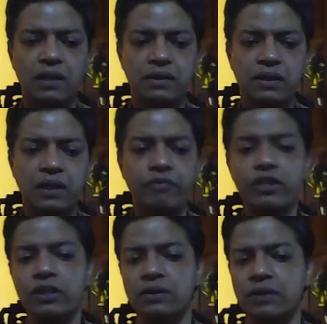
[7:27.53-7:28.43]
in a
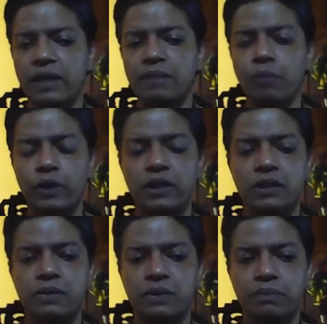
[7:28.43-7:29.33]
vision that the poet
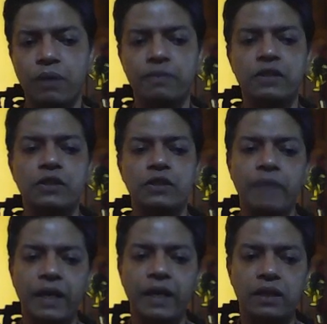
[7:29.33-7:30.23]
is promising to
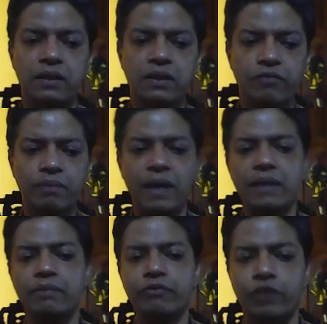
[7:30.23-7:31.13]
make from line
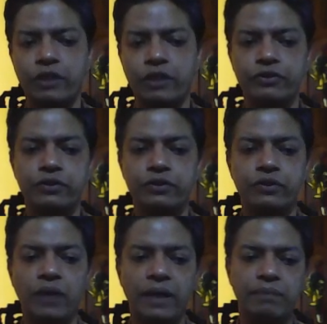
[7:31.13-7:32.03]
number 44 to
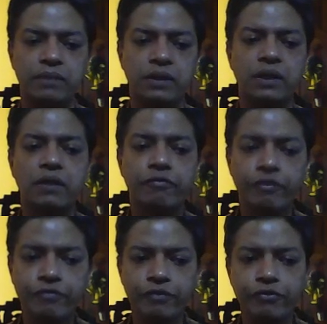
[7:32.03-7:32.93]
line number
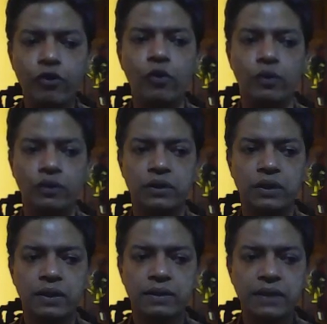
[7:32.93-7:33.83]
54.
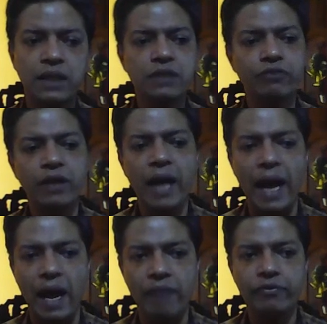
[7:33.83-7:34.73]
Thus we
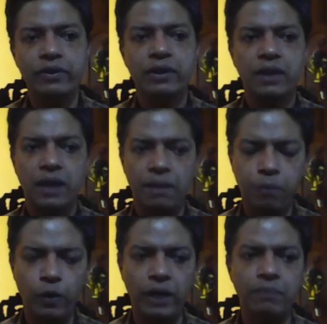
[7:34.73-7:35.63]
have a
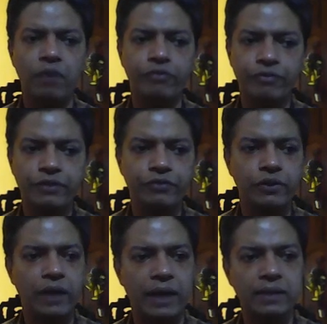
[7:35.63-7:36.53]
poem of
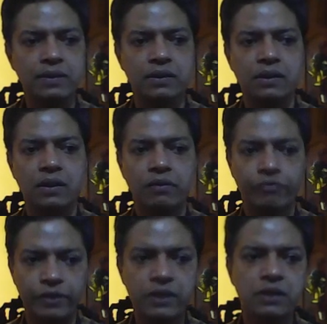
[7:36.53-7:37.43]
54 lines,
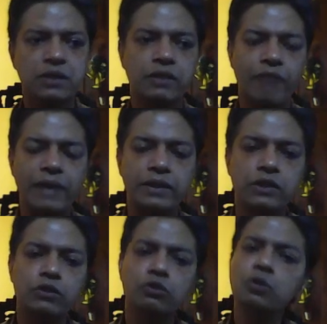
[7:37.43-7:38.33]
first divided
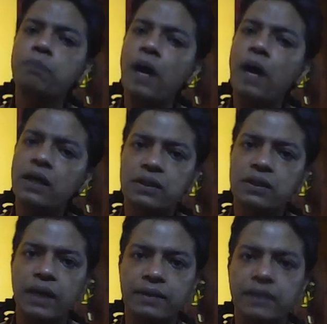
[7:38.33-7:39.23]
into 2 parts
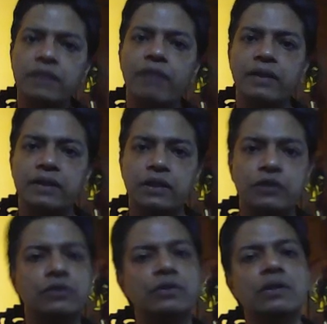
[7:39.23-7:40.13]
and then divided
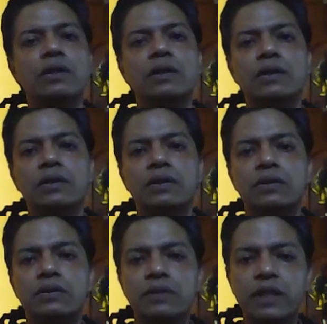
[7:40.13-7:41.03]
into
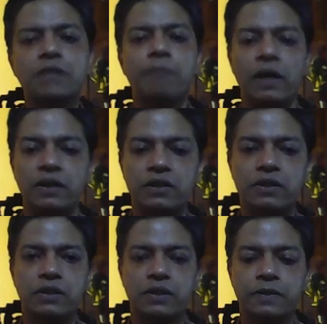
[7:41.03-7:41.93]
6 parts.